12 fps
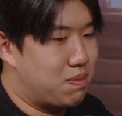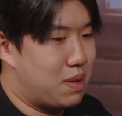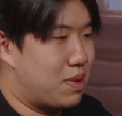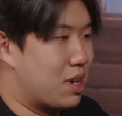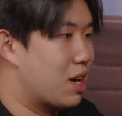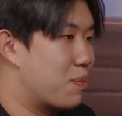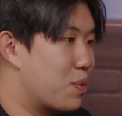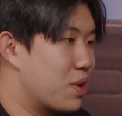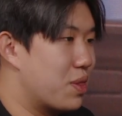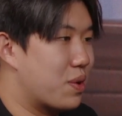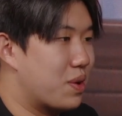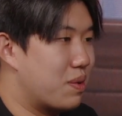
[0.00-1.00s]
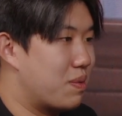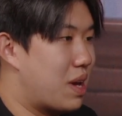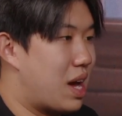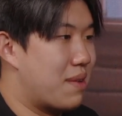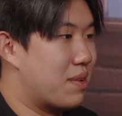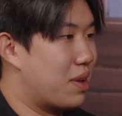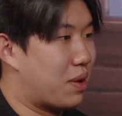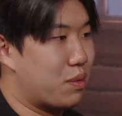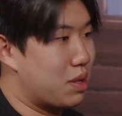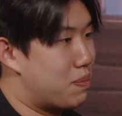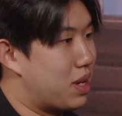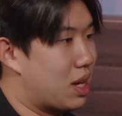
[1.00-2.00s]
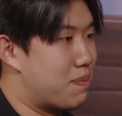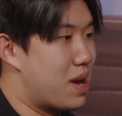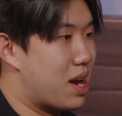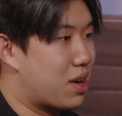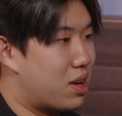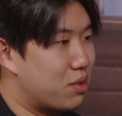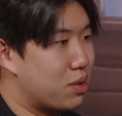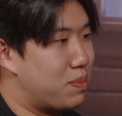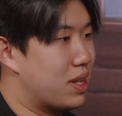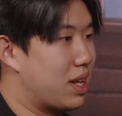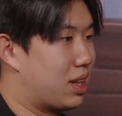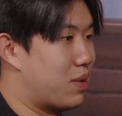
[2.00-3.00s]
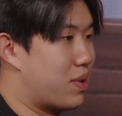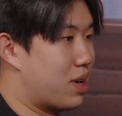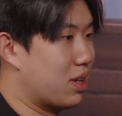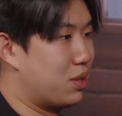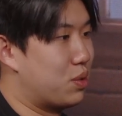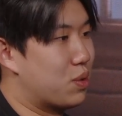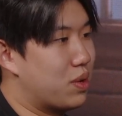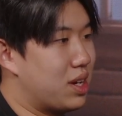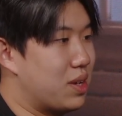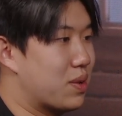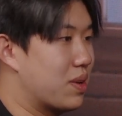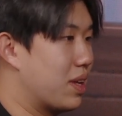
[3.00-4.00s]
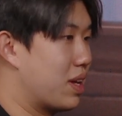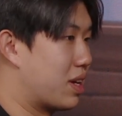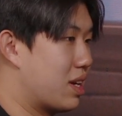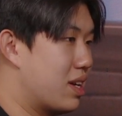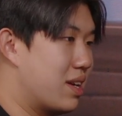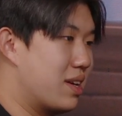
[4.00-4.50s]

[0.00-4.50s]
maybe help with or have a like really big impact on would be like the regulatory or like